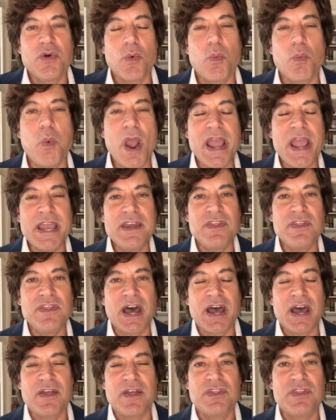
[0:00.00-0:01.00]
The way
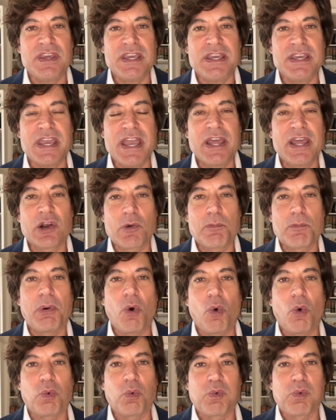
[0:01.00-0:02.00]
that the
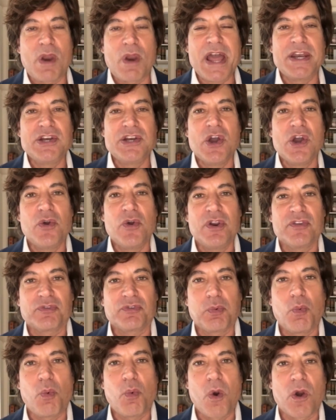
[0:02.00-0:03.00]
Interpol Red Notice
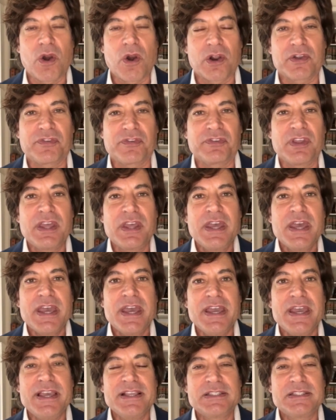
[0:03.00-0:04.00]
works
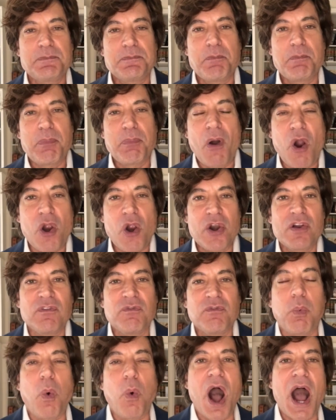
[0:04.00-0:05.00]
is part
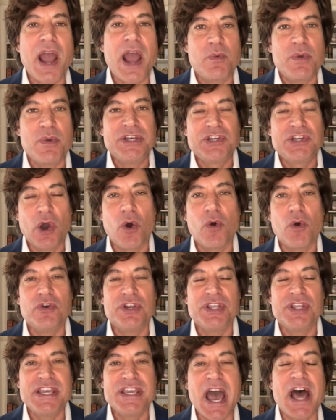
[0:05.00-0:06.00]
of why we
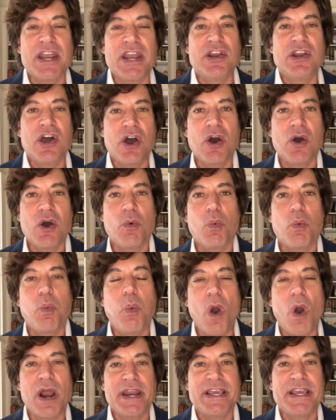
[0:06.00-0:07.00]
don't yet know
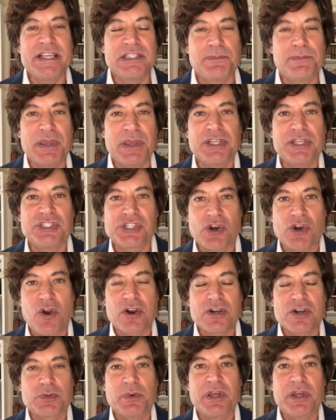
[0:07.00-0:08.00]
what he's been
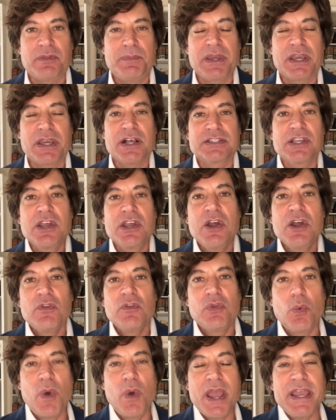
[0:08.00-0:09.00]
charged with. Because
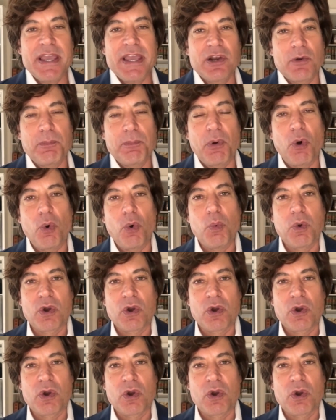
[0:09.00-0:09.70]
the way Interpol